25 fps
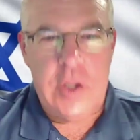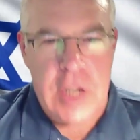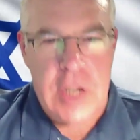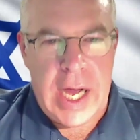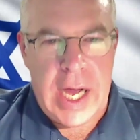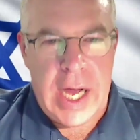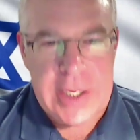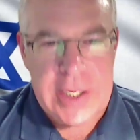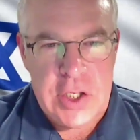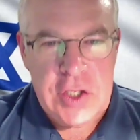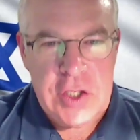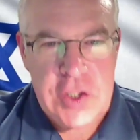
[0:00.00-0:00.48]

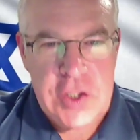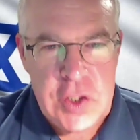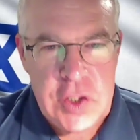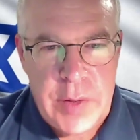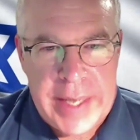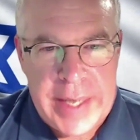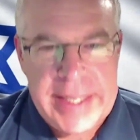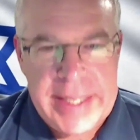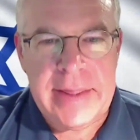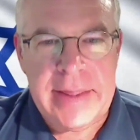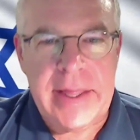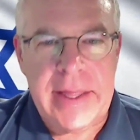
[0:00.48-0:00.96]
God couldn't do
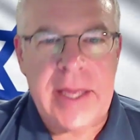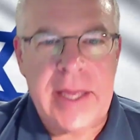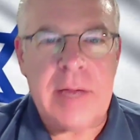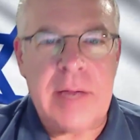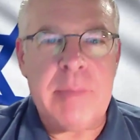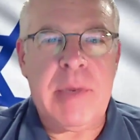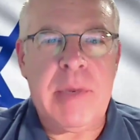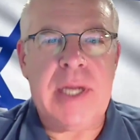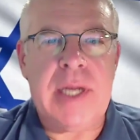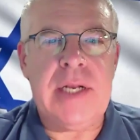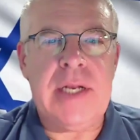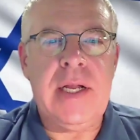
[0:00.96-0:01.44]

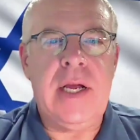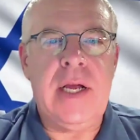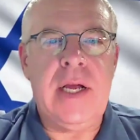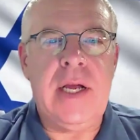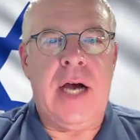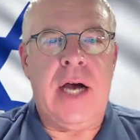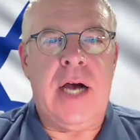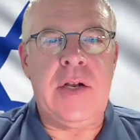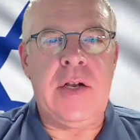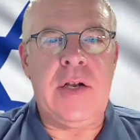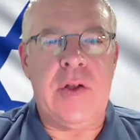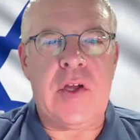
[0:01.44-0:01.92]
anything, but
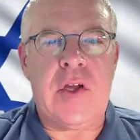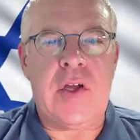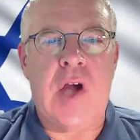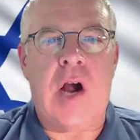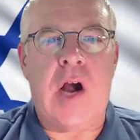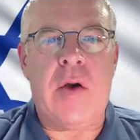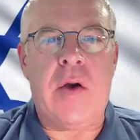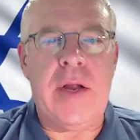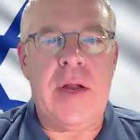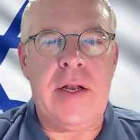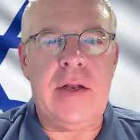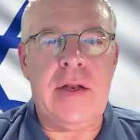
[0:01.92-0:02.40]
under the
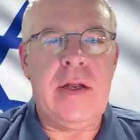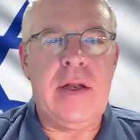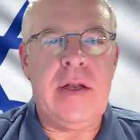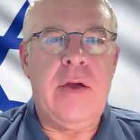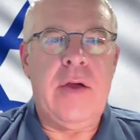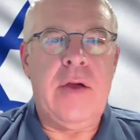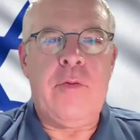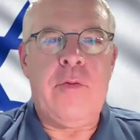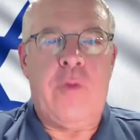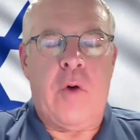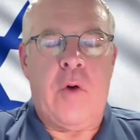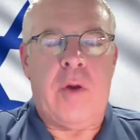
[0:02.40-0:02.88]
current
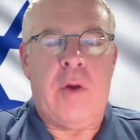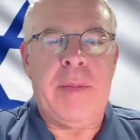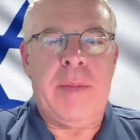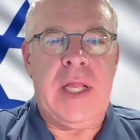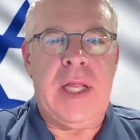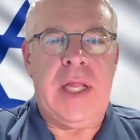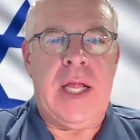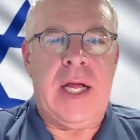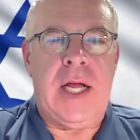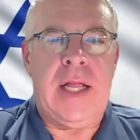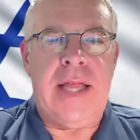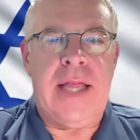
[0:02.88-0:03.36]

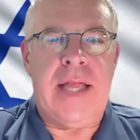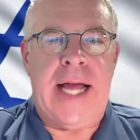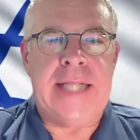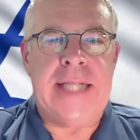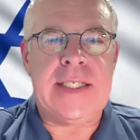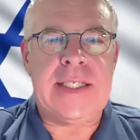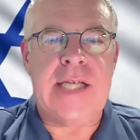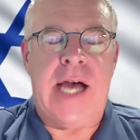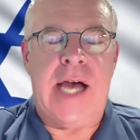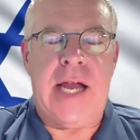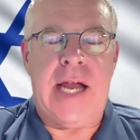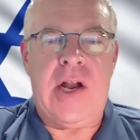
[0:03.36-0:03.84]
formula,
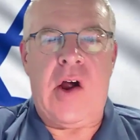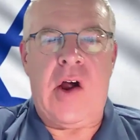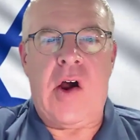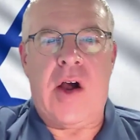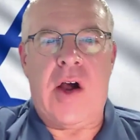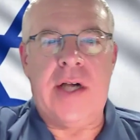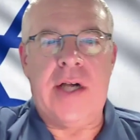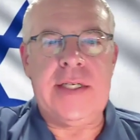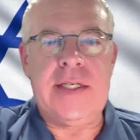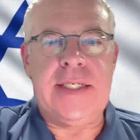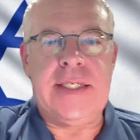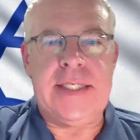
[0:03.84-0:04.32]
that's kind of
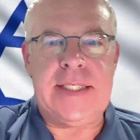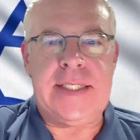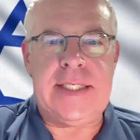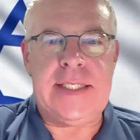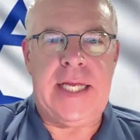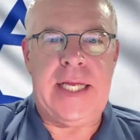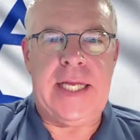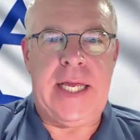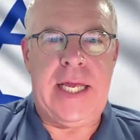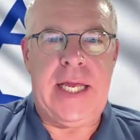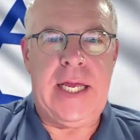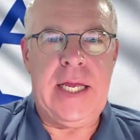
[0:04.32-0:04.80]
hard to
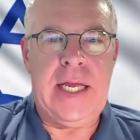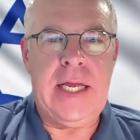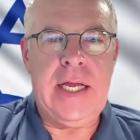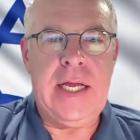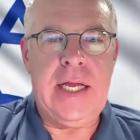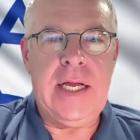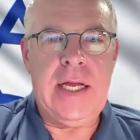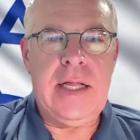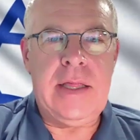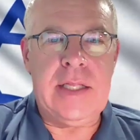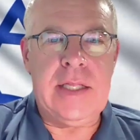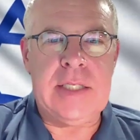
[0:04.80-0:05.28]
see
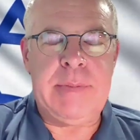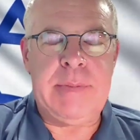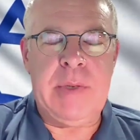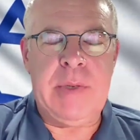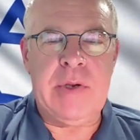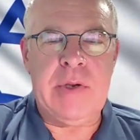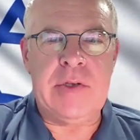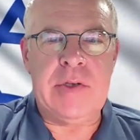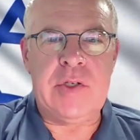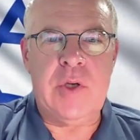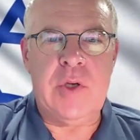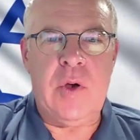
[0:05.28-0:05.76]
the
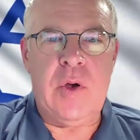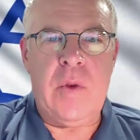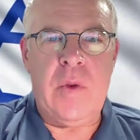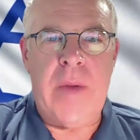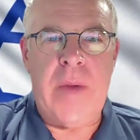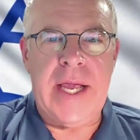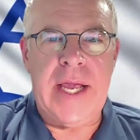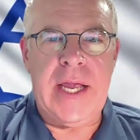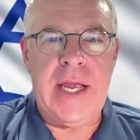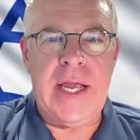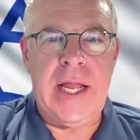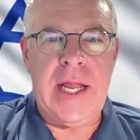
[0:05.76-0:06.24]
spiritual
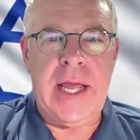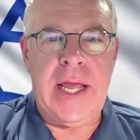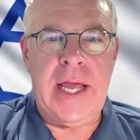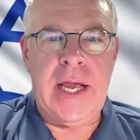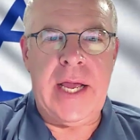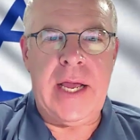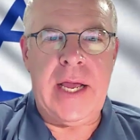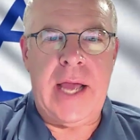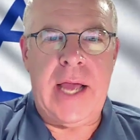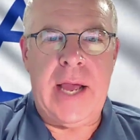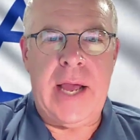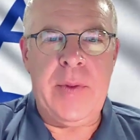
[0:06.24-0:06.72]

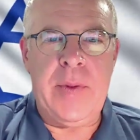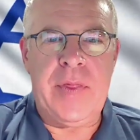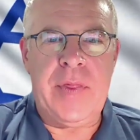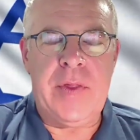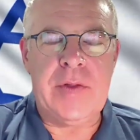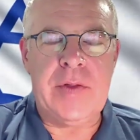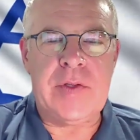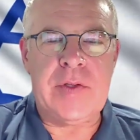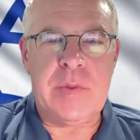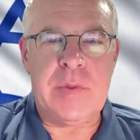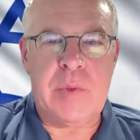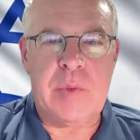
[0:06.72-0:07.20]
awakening with
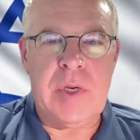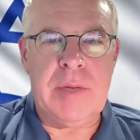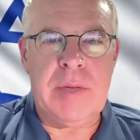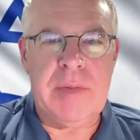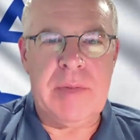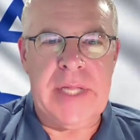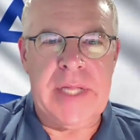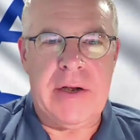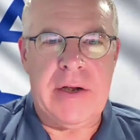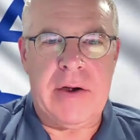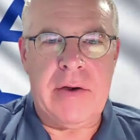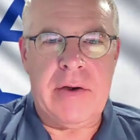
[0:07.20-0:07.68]
the supreme
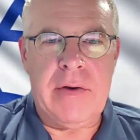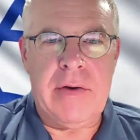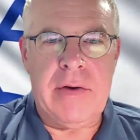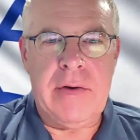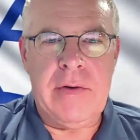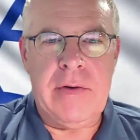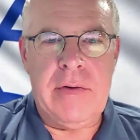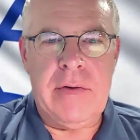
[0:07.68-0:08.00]
leader.